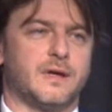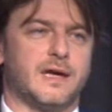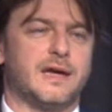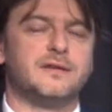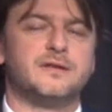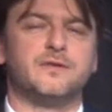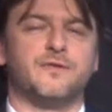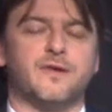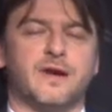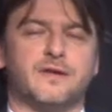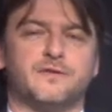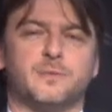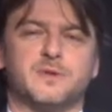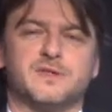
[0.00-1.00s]

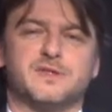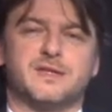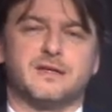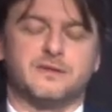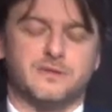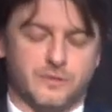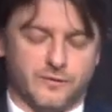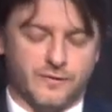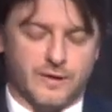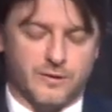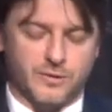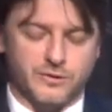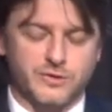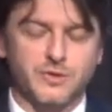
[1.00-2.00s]
85% of
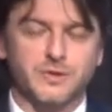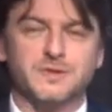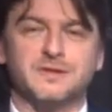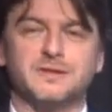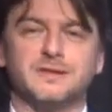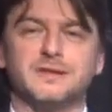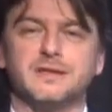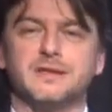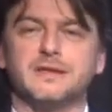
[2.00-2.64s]
our total